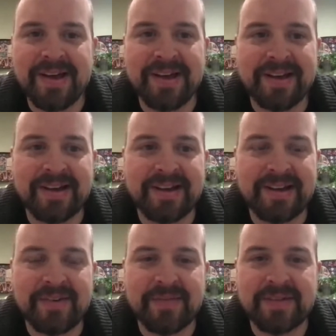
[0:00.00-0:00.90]
I
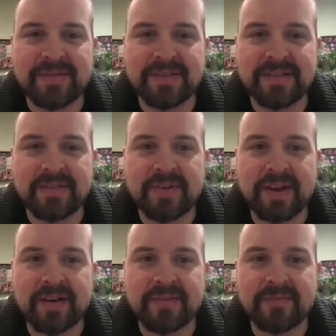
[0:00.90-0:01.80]
don't know if that's really
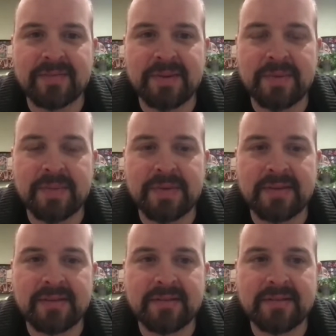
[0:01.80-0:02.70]
self-care. That might
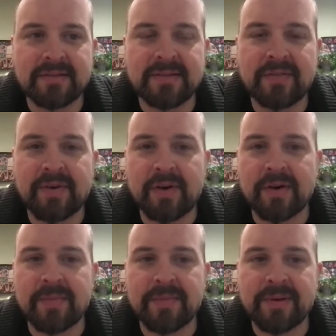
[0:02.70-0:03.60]
be
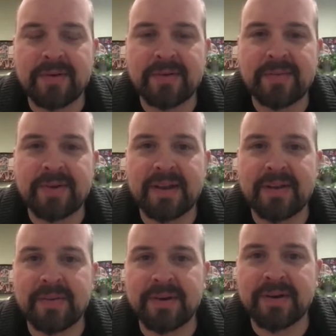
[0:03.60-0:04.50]
self-harm. I don't know, depending
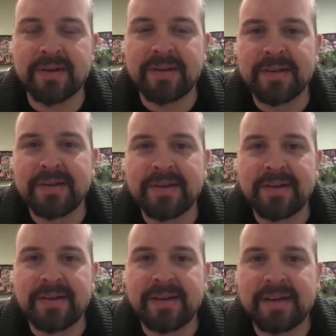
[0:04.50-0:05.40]
on what you're
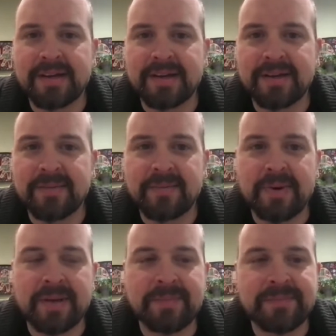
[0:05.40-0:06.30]

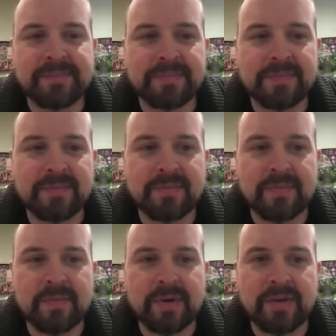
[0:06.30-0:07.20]
but
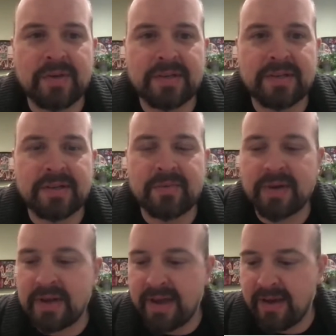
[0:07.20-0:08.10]
what do you like to do?
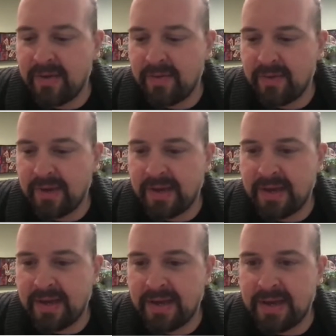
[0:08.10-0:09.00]
Right now
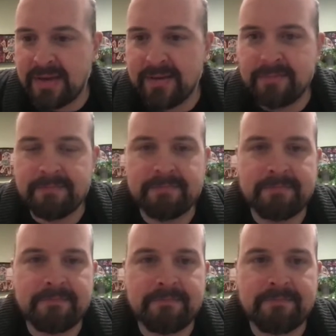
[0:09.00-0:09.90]
I am
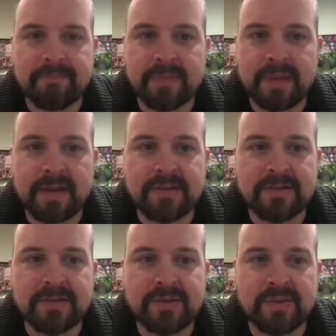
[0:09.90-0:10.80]
kind of
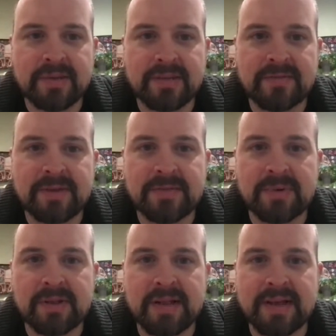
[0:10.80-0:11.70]
just doing these
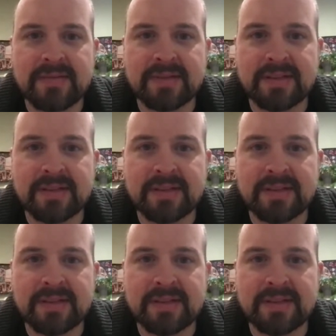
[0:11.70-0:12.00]
Facebook Lives.